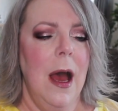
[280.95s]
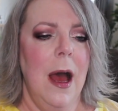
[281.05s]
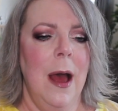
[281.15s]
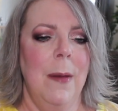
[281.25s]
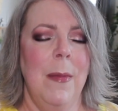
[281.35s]

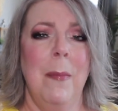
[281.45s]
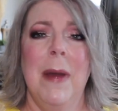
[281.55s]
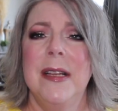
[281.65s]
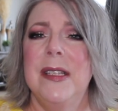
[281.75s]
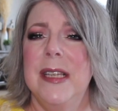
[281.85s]
Um,
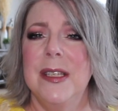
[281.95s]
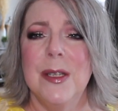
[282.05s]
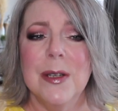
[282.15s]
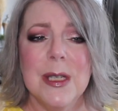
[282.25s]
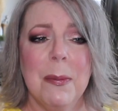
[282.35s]
my
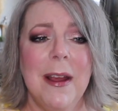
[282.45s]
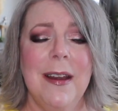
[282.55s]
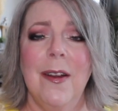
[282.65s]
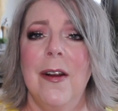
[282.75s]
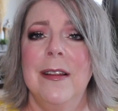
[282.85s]
sister sprayed
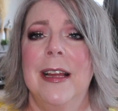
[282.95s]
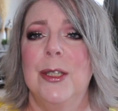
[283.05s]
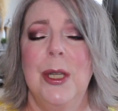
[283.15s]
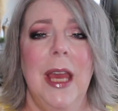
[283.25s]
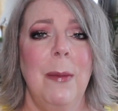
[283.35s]
it on, like
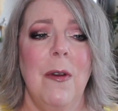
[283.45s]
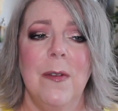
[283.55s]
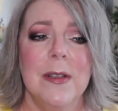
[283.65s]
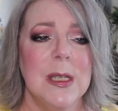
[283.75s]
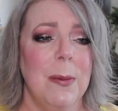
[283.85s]
she came
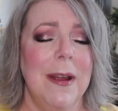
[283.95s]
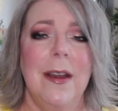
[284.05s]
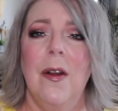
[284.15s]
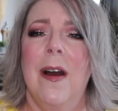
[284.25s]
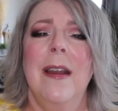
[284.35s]
over and sprayed
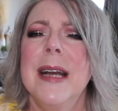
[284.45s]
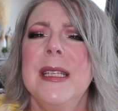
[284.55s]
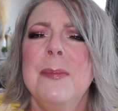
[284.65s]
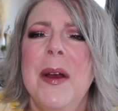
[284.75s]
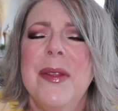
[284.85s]
it on. I
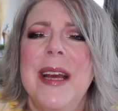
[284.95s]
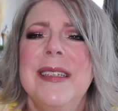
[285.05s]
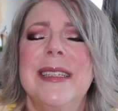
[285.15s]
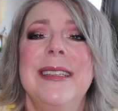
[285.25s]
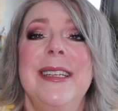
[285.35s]
smelt
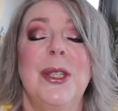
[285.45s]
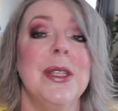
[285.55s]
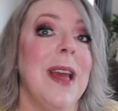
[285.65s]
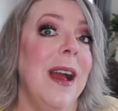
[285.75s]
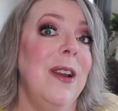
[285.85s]
that
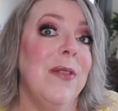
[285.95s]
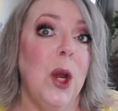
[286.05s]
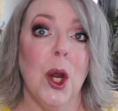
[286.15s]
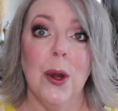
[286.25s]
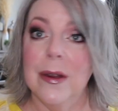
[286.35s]
delicious kind of
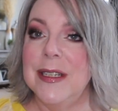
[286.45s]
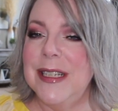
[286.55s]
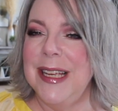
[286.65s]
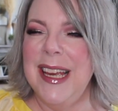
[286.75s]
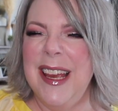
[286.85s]

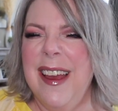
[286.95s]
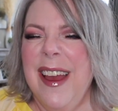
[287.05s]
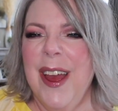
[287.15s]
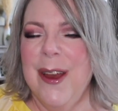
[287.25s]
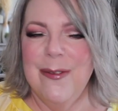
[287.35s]
curranty
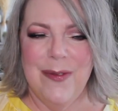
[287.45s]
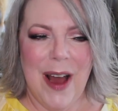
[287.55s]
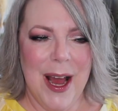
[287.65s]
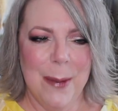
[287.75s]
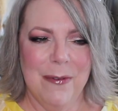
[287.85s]

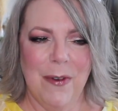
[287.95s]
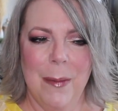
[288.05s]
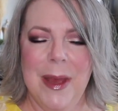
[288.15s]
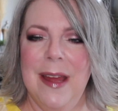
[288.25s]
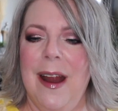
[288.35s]
vibe
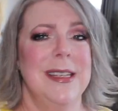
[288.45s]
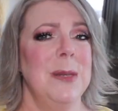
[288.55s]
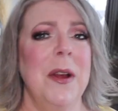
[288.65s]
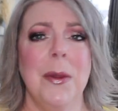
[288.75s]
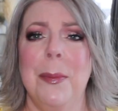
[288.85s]
from it. I
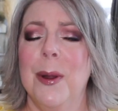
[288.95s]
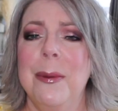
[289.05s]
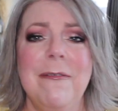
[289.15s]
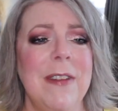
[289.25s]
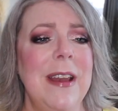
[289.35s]
smelt the
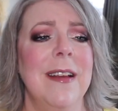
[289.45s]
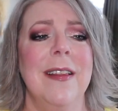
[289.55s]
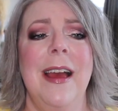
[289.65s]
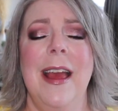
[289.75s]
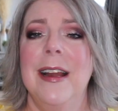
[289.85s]
bourbon
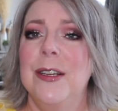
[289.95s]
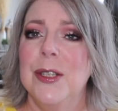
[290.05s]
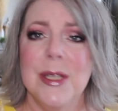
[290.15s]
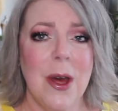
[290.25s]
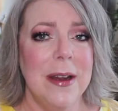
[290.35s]
vanilla and I
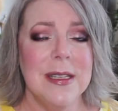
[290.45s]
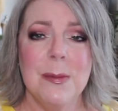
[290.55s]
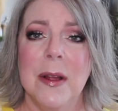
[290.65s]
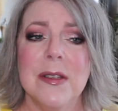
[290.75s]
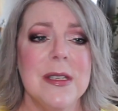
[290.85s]
just thought it
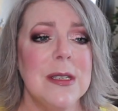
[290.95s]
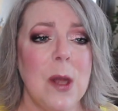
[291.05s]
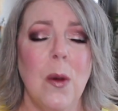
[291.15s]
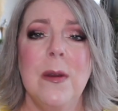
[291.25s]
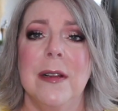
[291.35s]
smelled
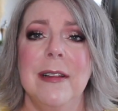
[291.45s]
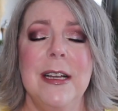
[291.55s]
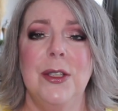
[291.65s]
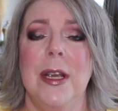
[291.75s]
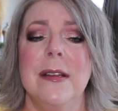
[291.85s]
so
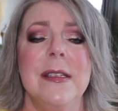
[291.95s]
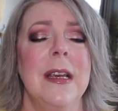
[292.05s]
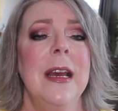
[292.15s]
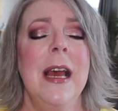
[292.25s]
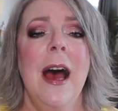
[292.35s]
delicious.